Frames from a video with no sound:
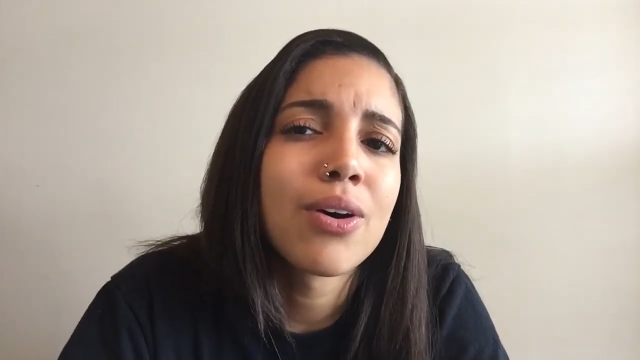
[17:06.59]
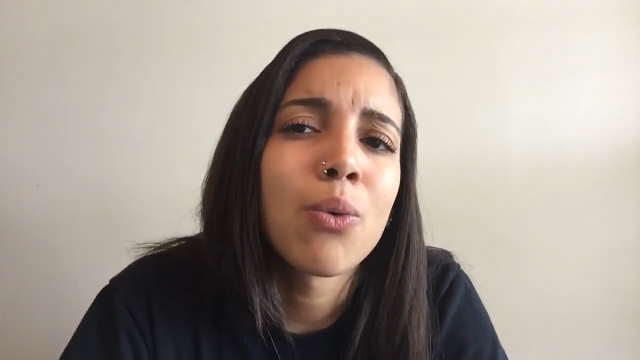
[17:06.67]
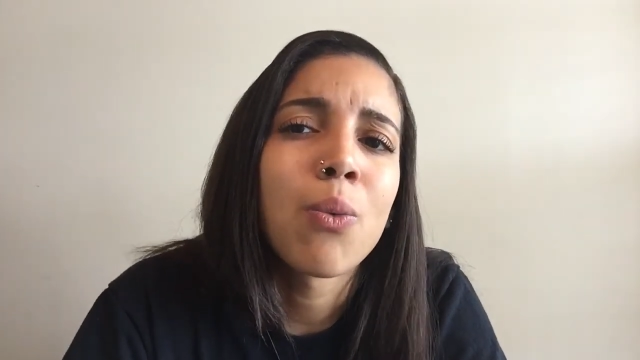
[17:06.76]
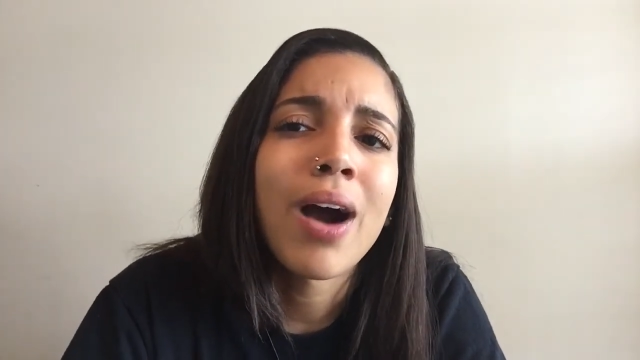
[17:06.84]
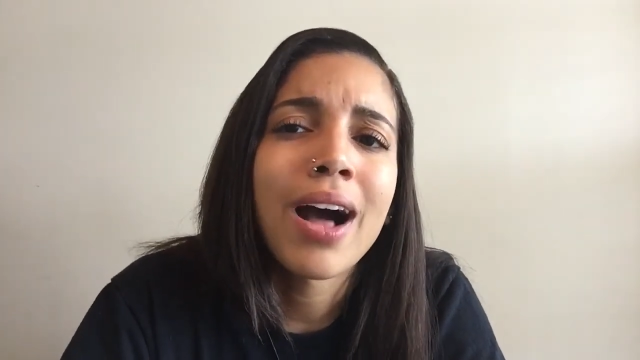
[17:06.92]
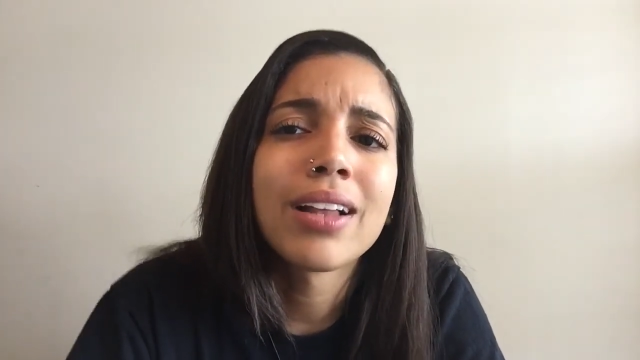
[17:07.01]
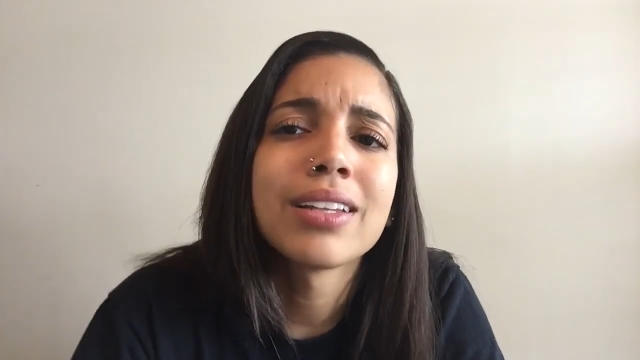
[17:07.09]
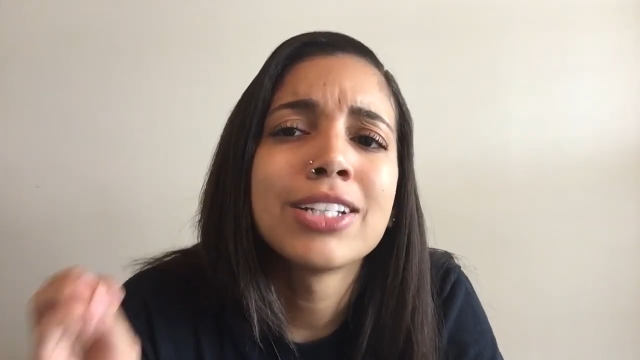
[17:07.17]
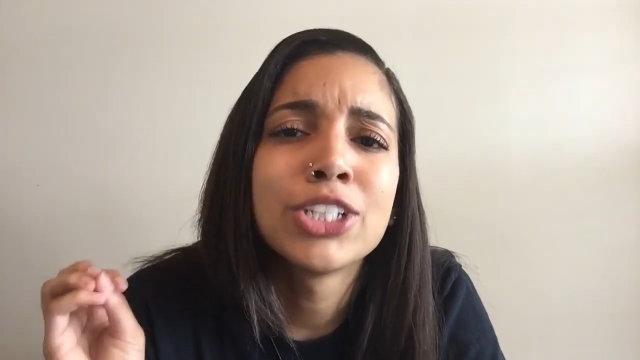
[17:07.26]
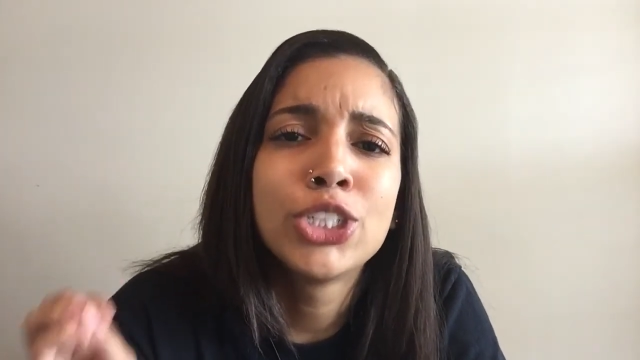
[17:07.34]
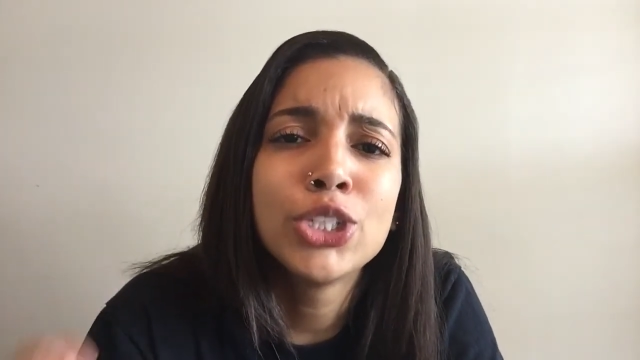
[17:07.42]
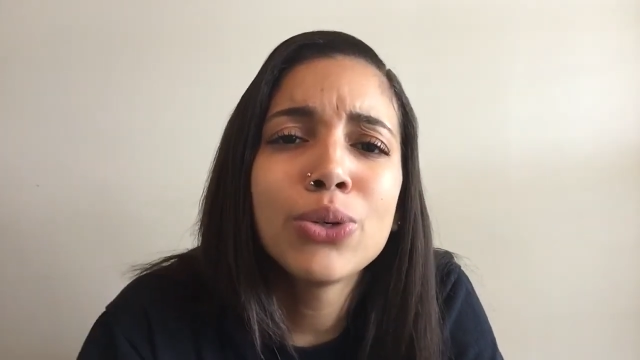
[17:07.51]
while
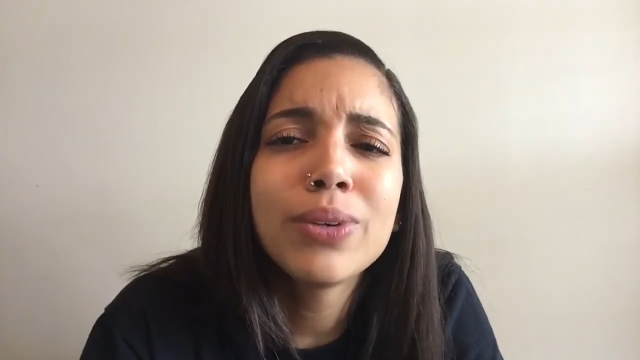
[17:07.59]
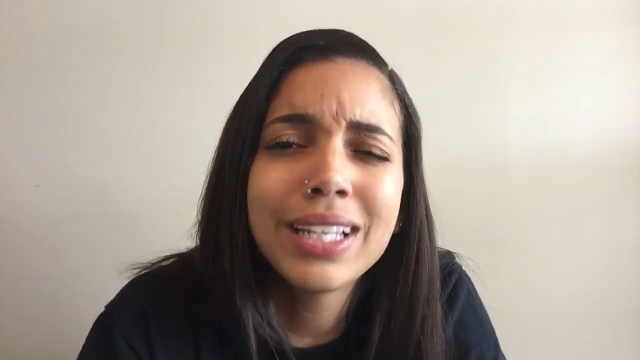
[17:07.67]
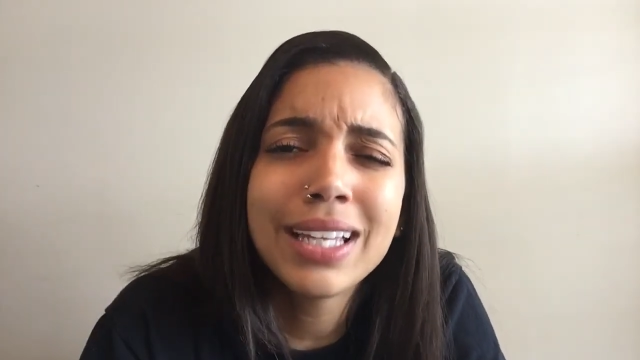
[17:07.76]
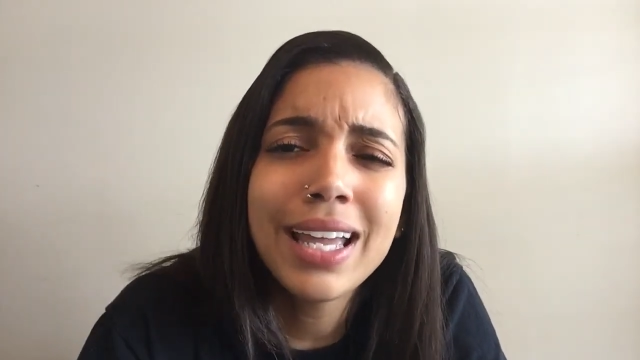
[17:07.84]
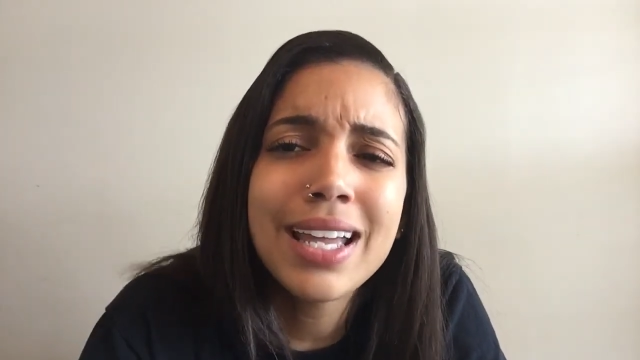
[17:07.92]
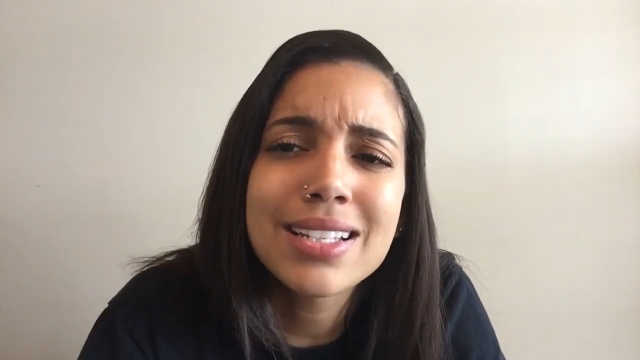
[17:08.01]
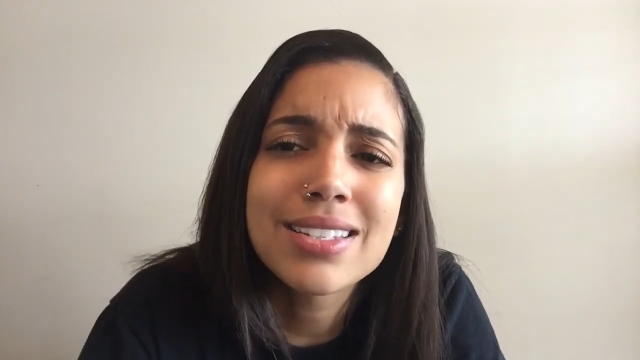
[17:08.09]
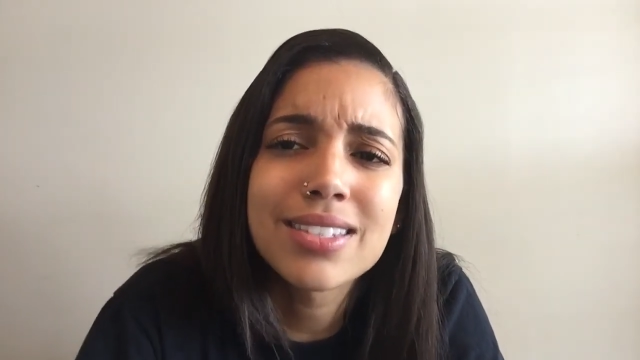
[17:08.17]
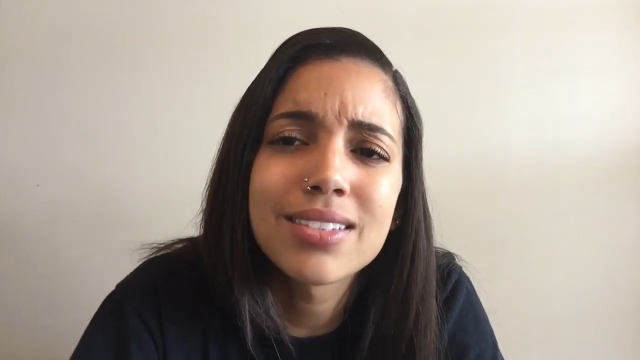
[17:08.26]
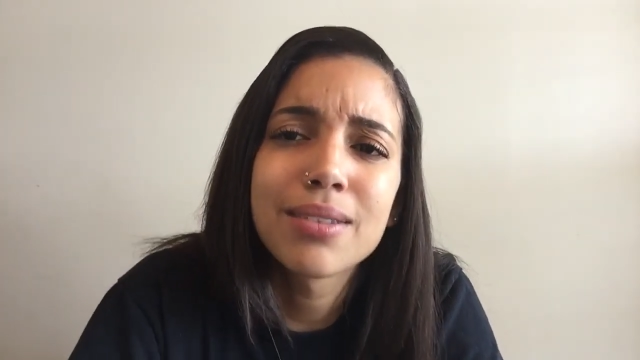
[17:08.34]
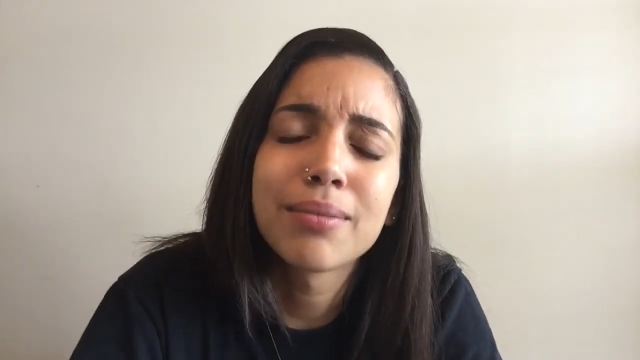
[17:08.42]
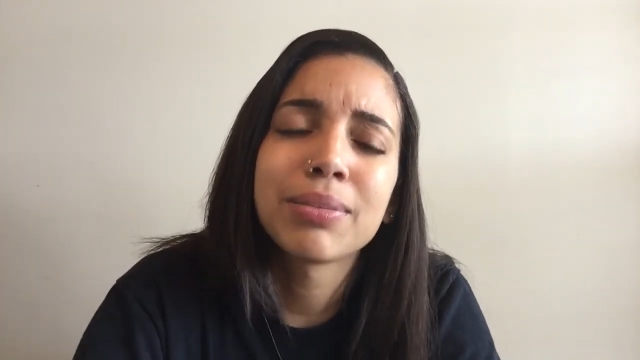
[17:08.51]
doing it,
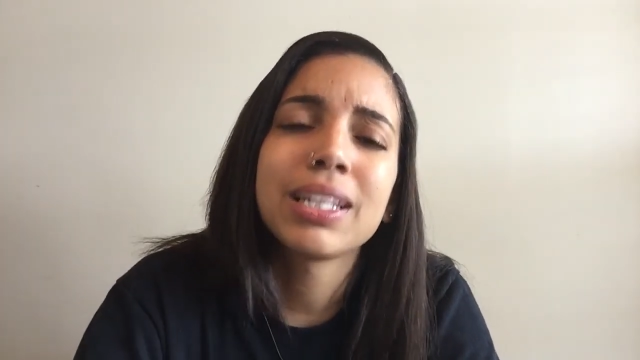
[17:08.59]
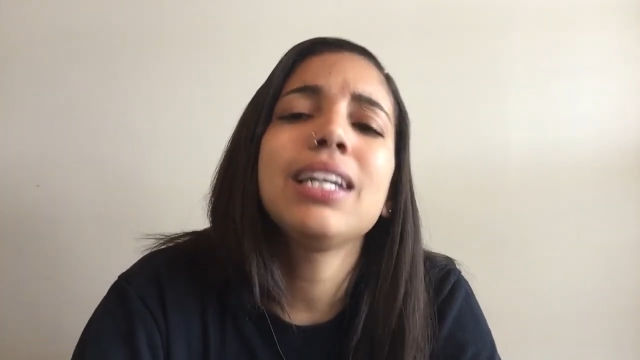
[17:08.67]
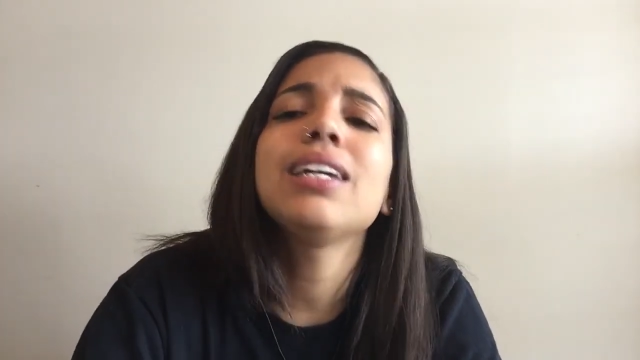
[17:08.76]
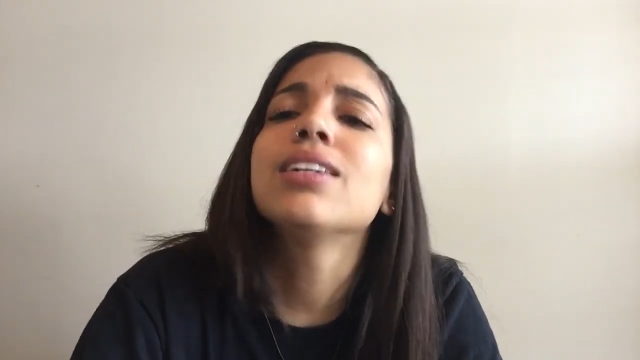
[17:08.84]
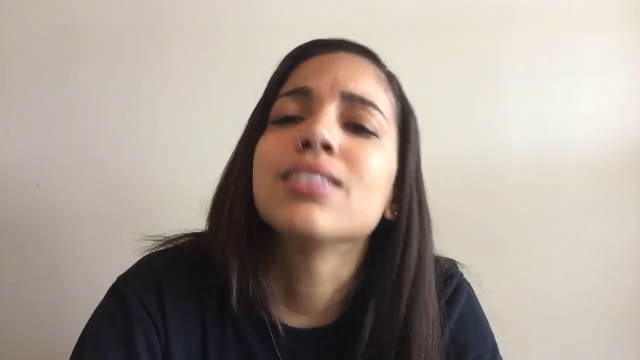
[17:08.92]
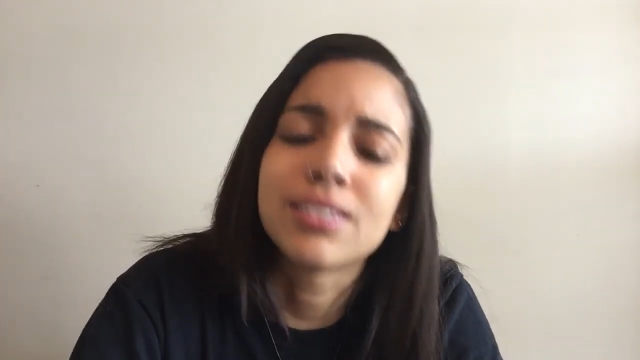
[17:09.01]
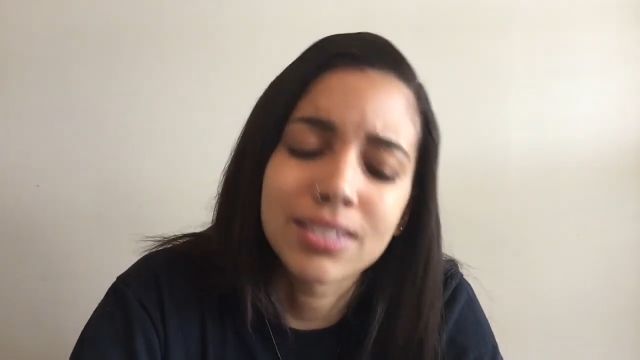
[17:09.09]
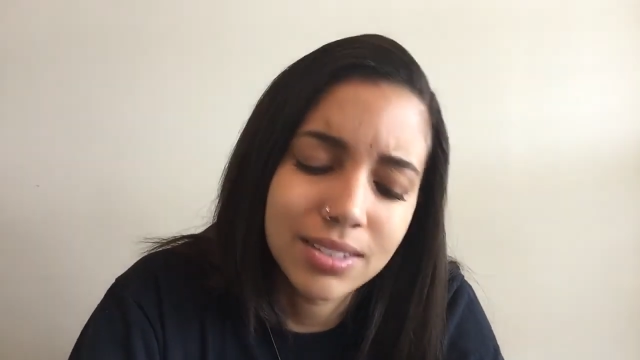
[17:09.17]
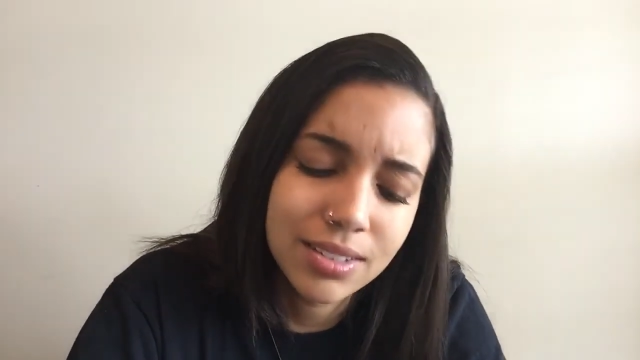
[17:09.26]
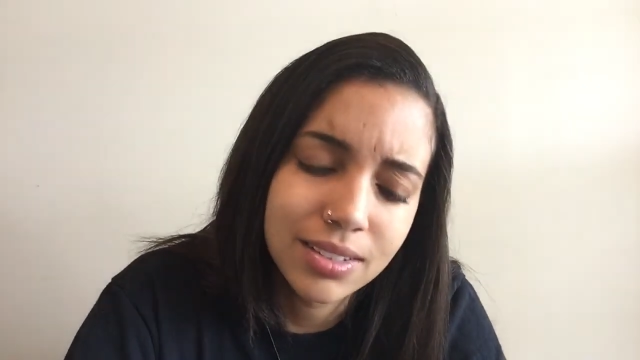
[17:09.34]
please.